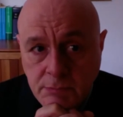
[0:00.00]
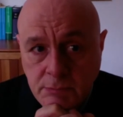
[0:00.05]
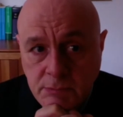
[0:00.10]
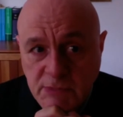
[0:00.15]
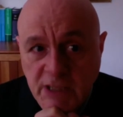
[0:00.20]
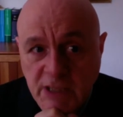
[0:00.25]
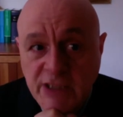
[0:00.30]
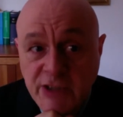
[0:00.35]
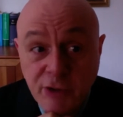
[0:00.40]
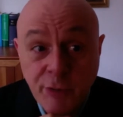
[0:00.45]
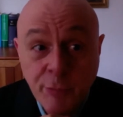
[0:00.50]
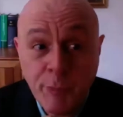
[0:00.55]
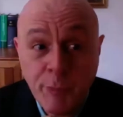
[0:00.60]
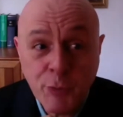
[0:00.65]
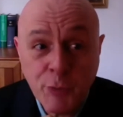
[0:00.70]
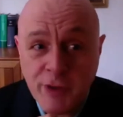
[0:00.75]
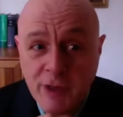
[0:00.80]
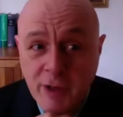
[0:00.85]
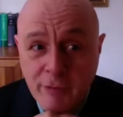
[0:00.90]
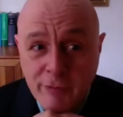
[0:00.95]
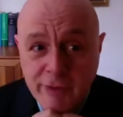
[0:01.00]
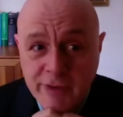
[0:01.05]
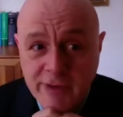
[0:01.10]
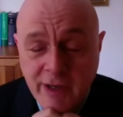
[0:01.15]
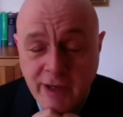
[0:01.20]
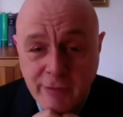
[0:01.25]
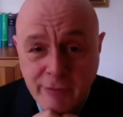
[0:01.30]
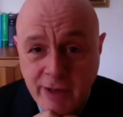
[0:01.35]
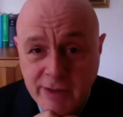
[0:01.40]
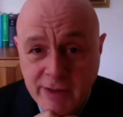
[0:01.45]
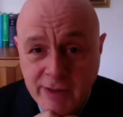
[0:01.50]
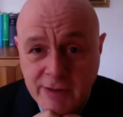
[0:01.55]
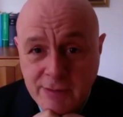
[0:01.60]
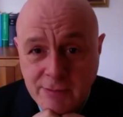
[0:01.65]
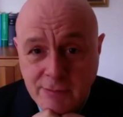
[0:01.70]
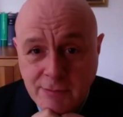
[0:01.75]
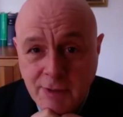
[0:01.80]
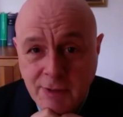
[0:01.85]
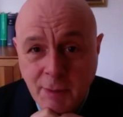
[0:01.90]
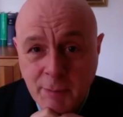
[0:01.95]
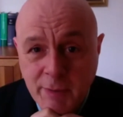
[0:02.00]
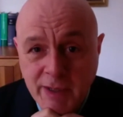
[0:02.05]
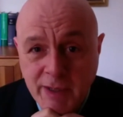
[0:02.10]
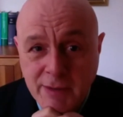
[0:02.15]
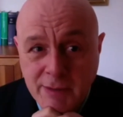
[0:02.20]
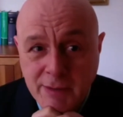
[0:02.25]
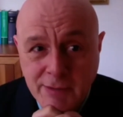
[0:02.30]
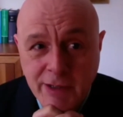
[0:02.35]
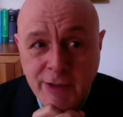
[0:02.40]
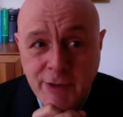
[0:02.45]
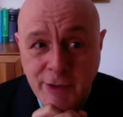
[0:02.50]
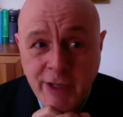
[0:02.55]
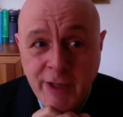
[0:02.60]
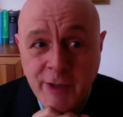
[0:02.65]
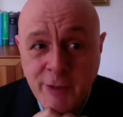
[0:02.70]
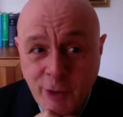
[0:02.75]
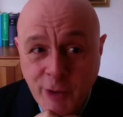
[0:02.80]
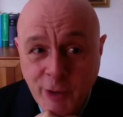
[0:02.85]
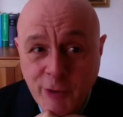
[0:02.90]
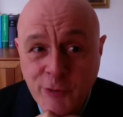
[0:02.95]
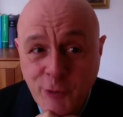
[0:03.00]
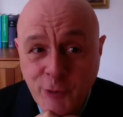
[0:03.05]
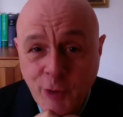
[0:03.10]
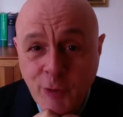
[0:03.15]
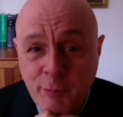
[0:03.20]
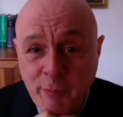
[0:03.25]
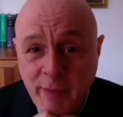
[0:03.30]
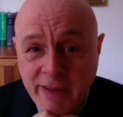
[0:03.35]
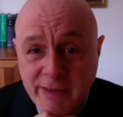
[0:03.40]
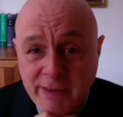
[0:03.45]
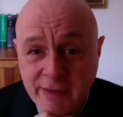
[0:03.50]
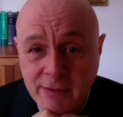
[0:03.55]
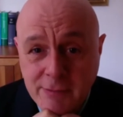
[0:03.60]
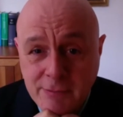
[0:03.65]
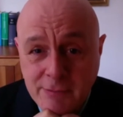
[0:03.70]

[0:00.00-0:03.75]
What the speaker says: That's the beauty of it, I find. I mean, it does not matter